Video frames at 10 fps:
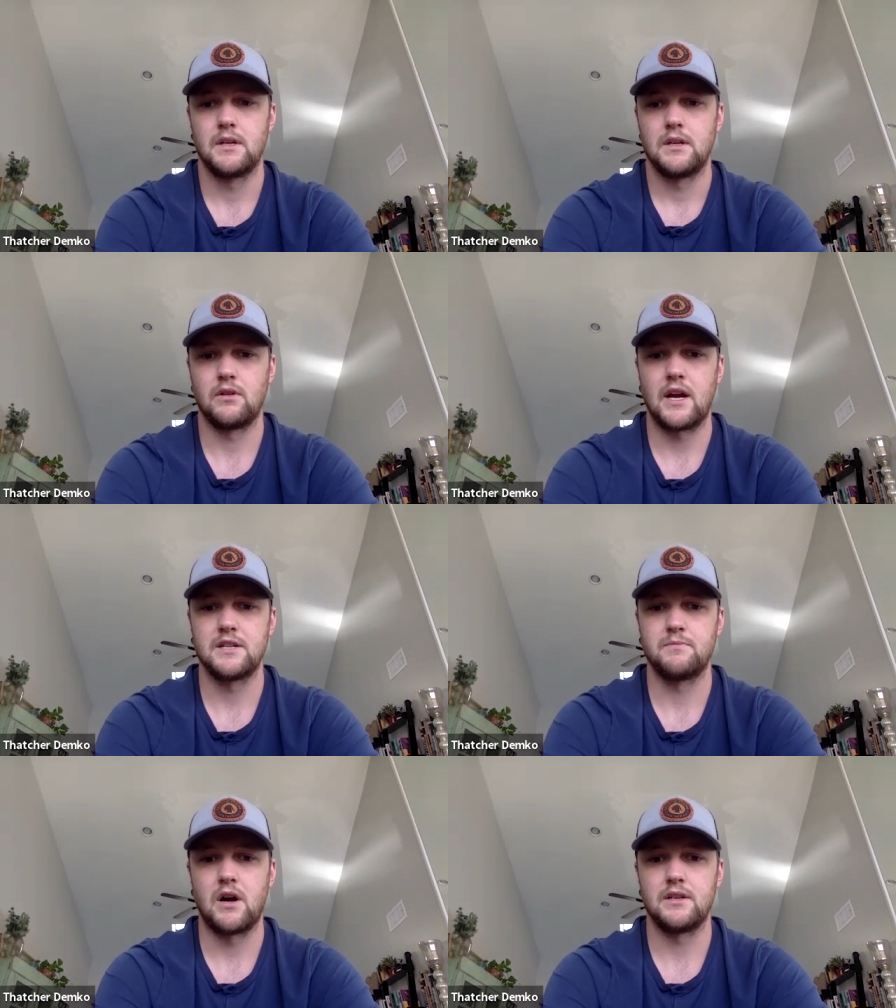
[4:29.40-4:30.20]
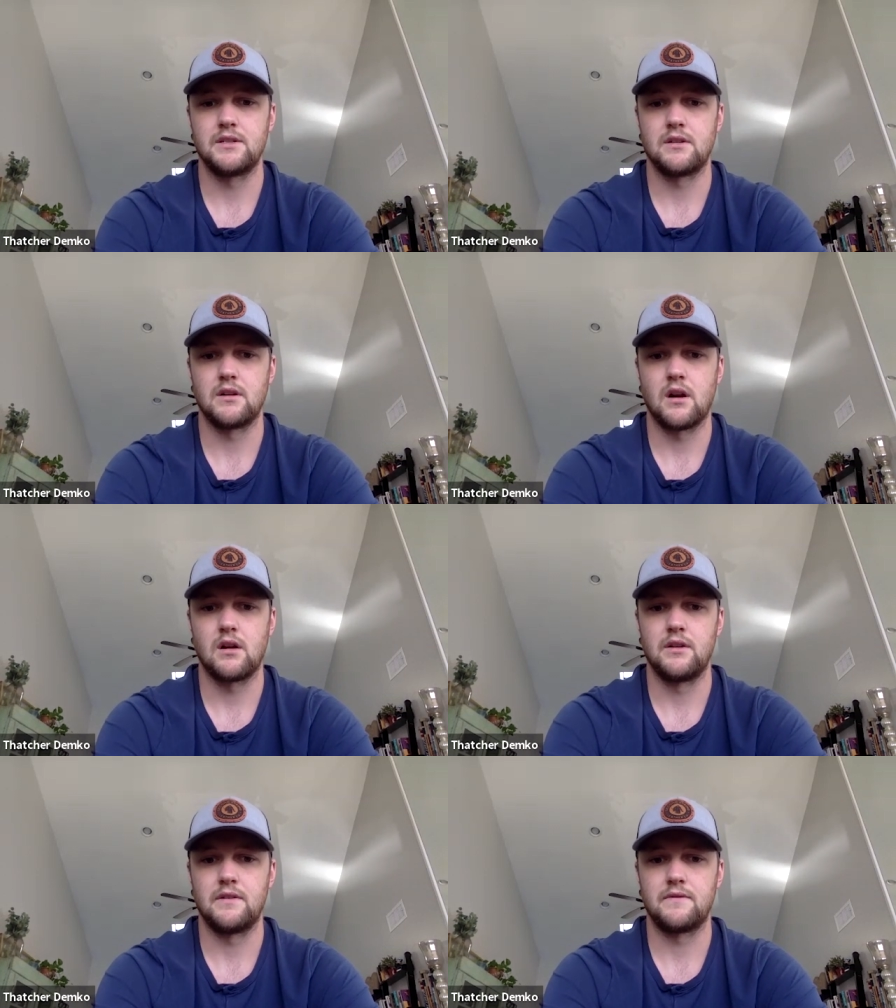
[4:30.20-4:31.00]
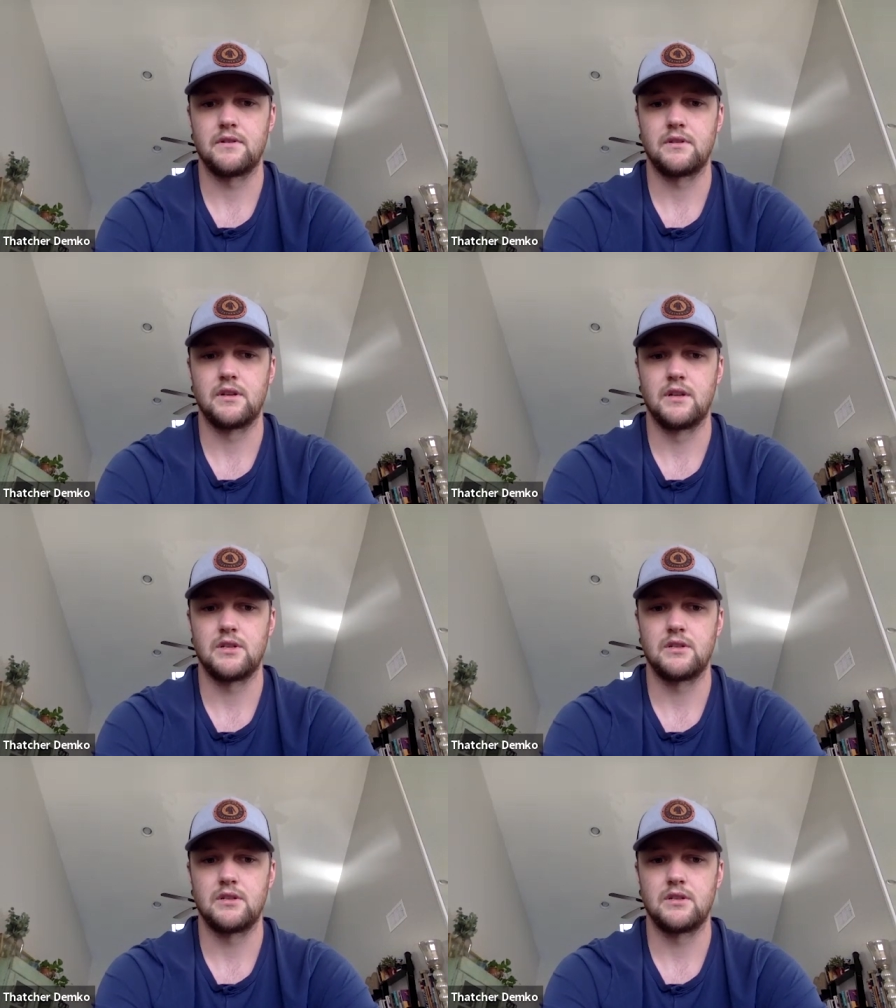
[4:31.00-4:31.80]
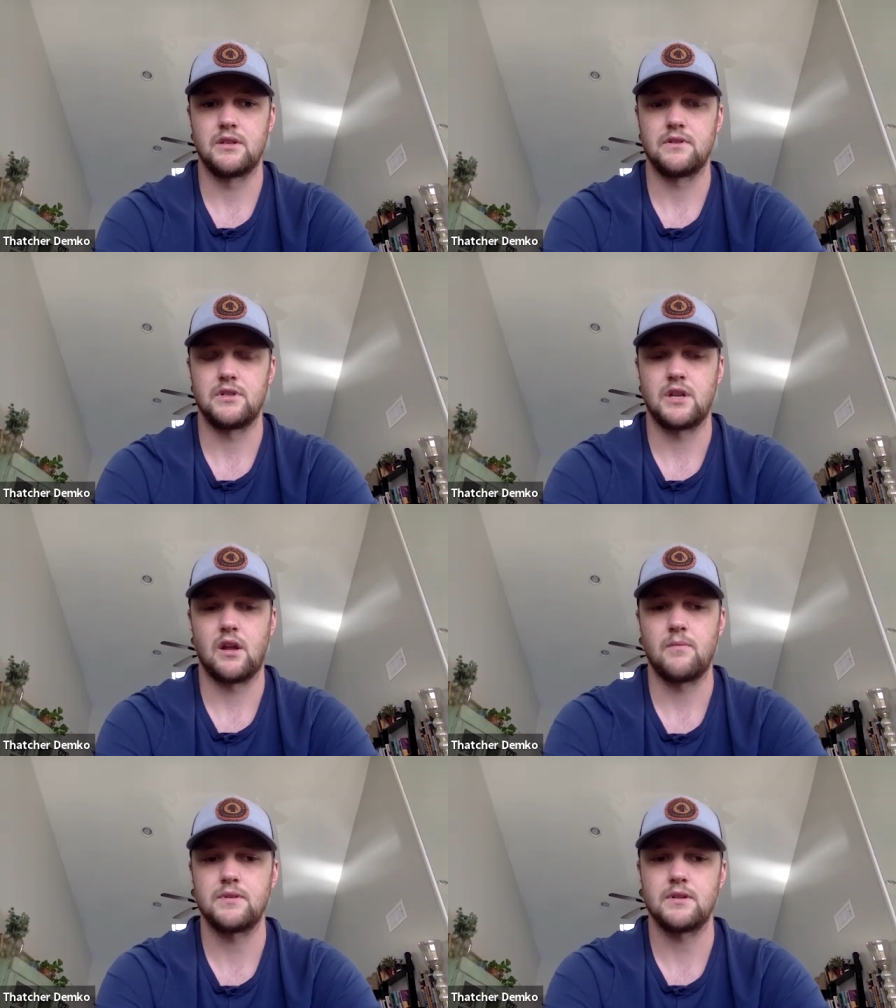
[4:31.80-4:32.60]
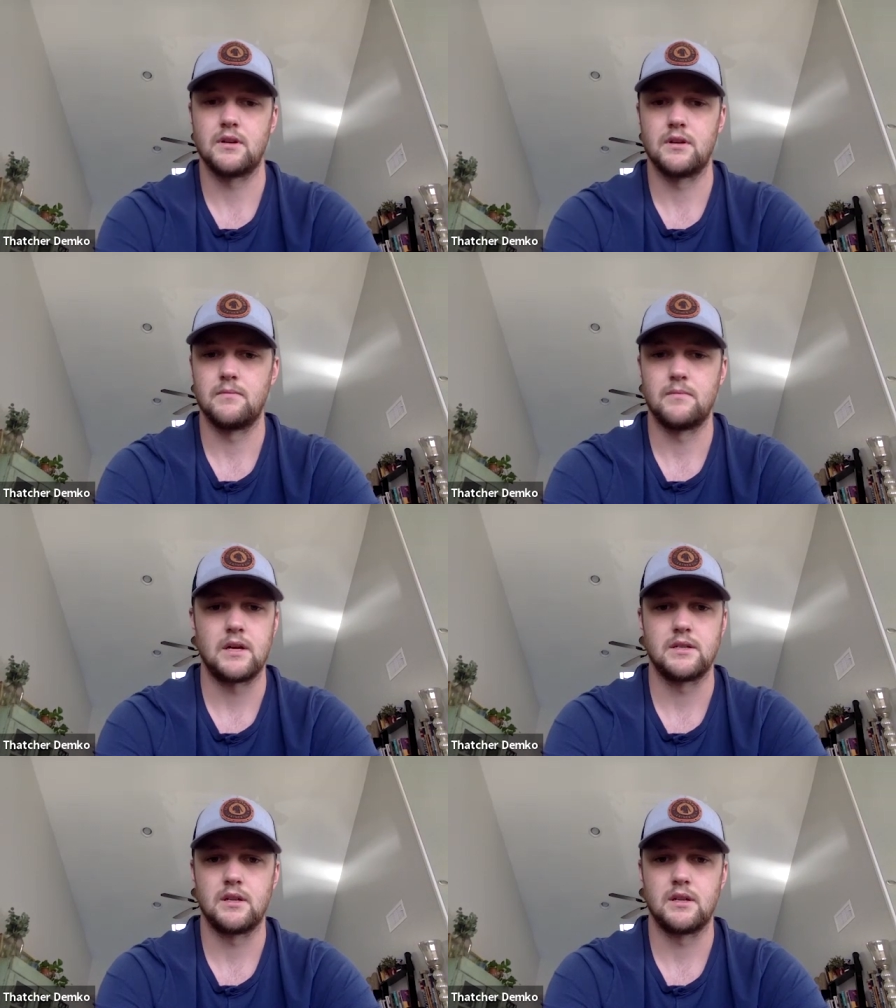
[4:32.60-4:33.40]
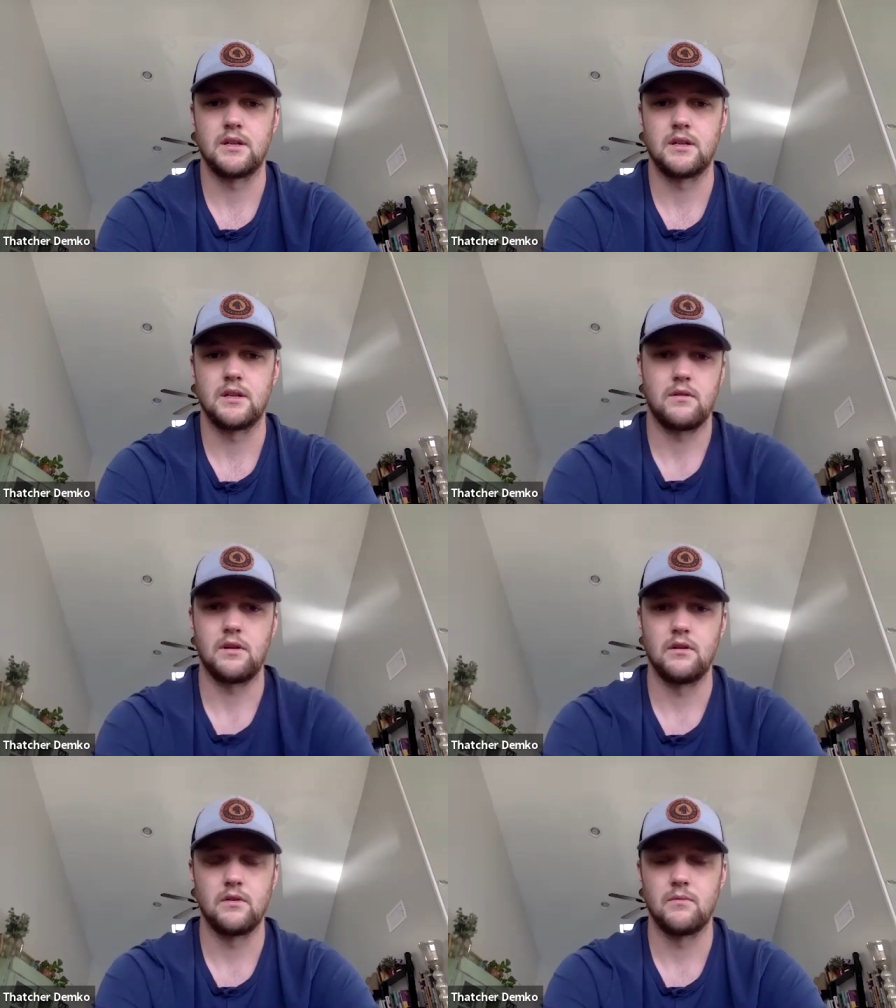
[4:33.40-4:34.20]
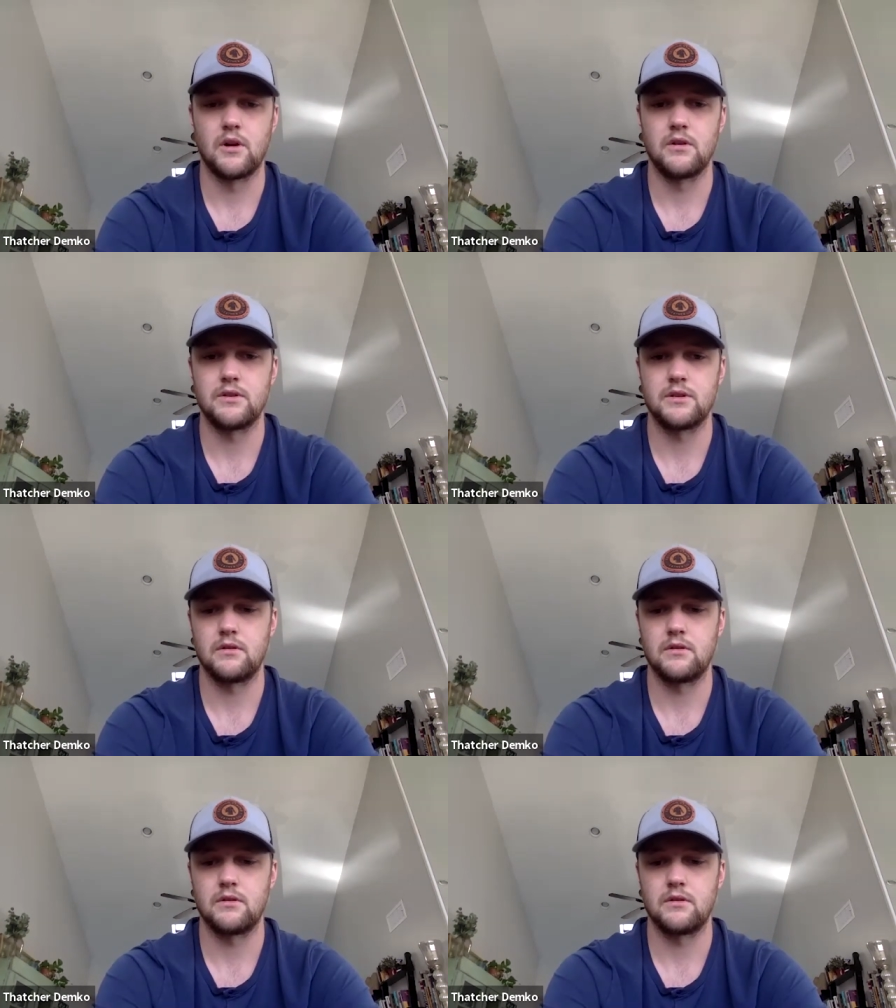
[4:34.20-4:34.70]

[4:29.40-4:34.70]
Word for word: you know, guys' bodies are, are in different conditions, different shapes um, as they were, you know, in March.